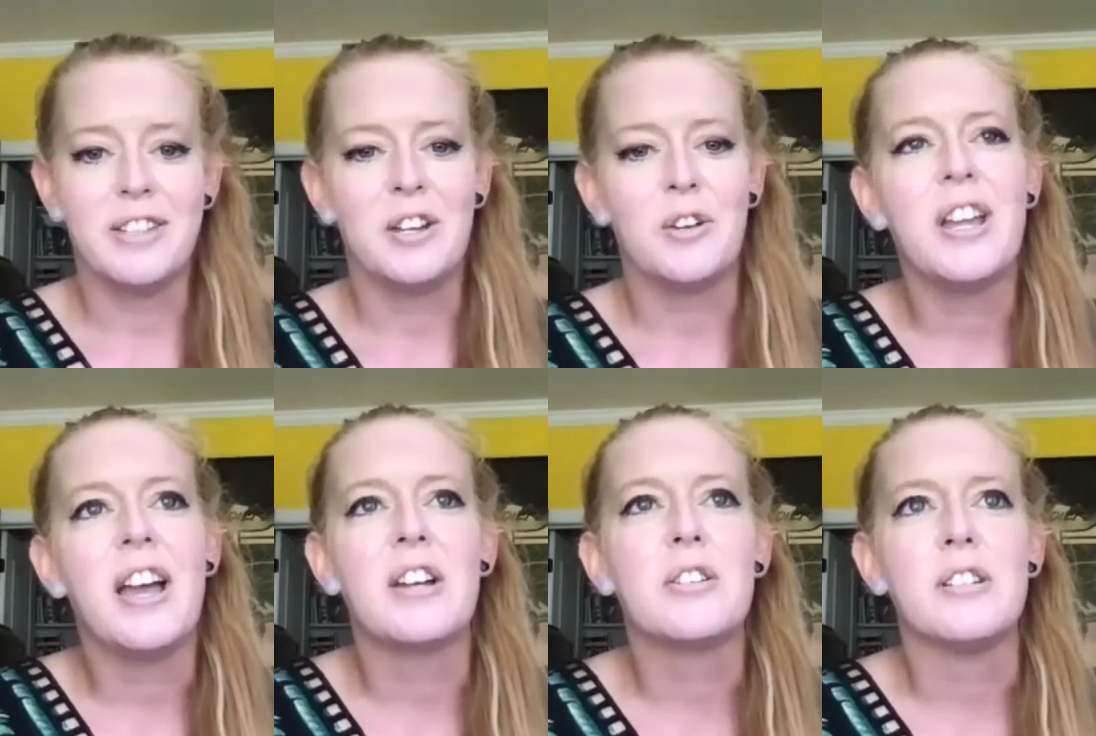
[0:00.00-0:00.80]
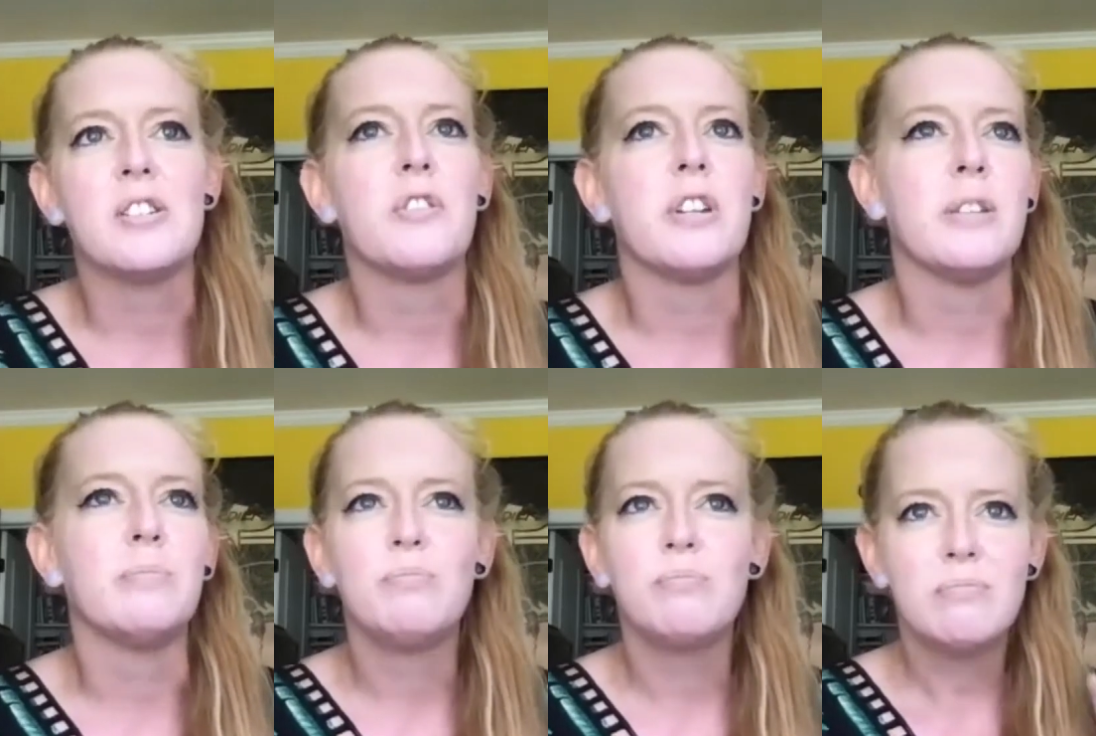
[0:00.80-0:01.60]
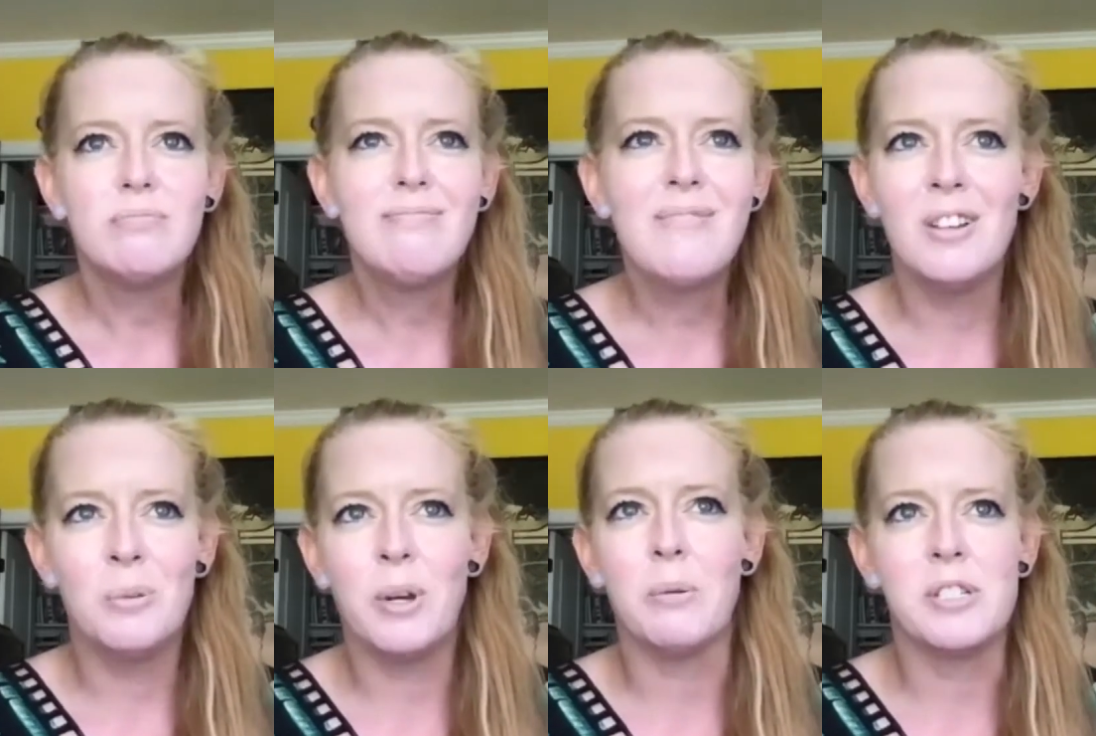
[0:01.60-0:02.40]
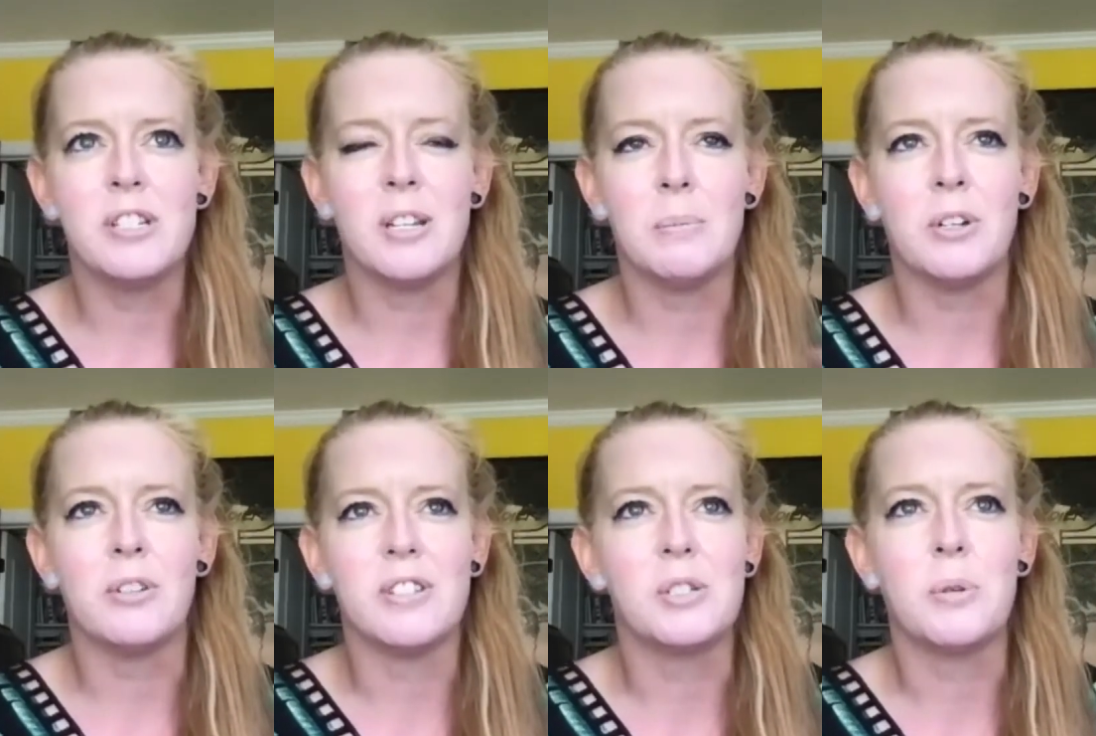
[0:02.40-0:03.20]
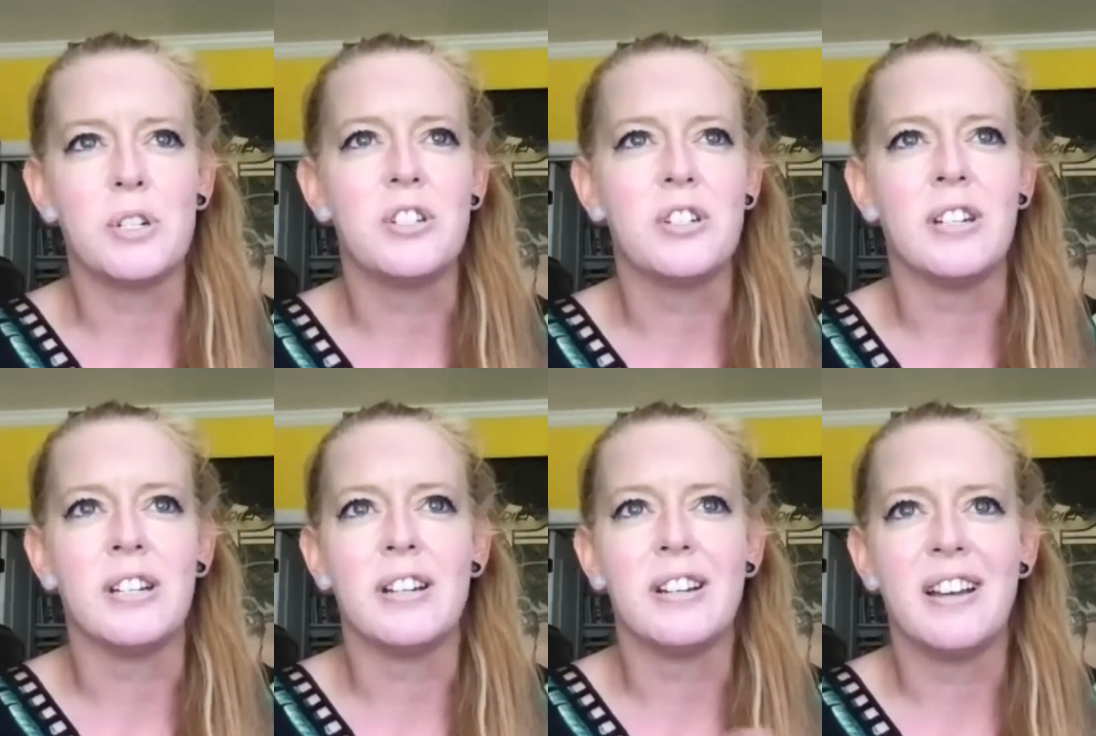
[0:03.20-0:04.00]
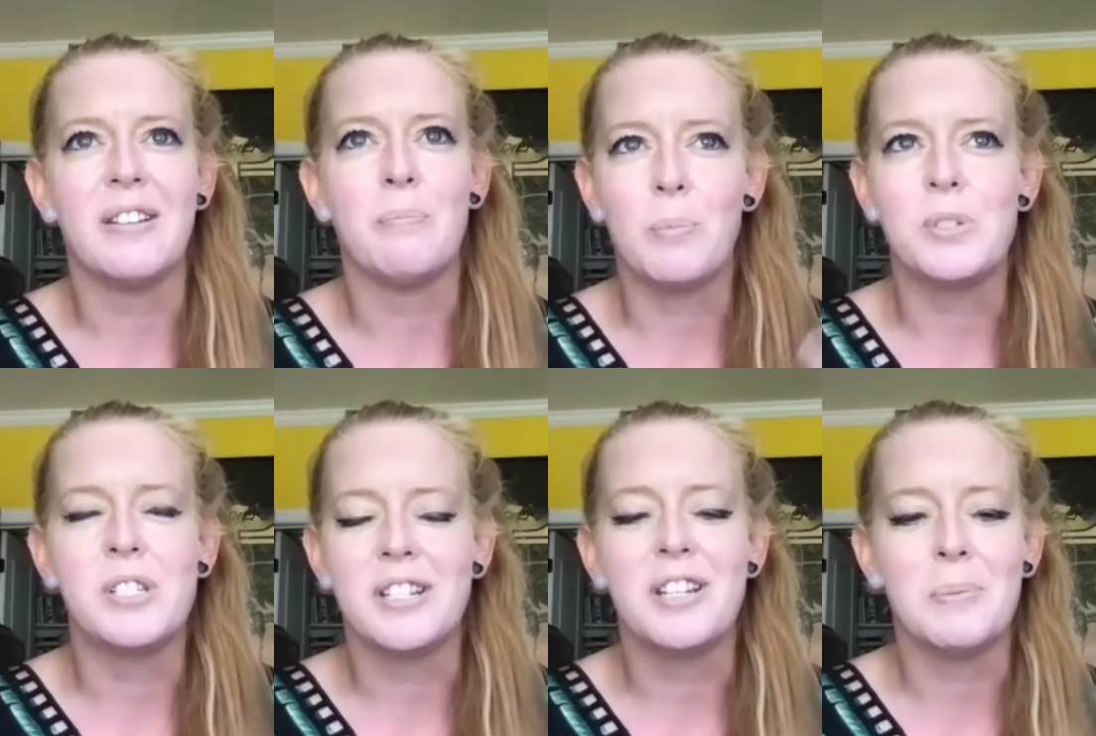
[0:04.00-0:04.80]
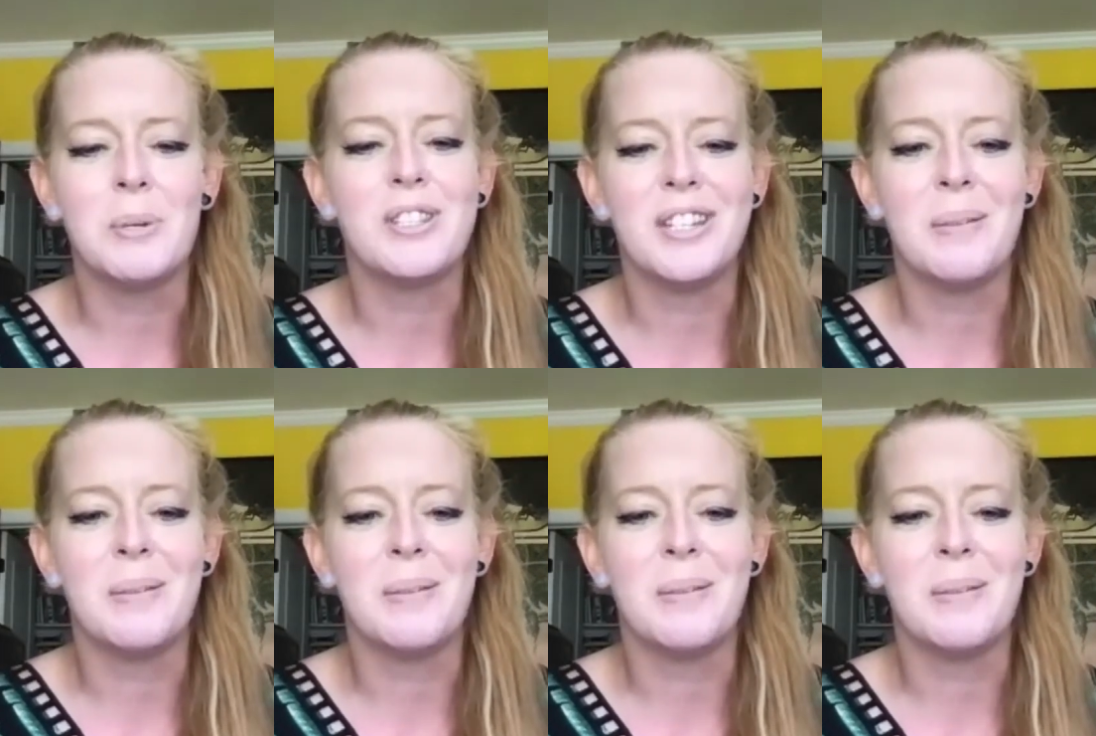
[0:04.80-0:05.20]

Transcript: great. Actually, it's funny. When I was thinking about this question, I was thinking about the DAM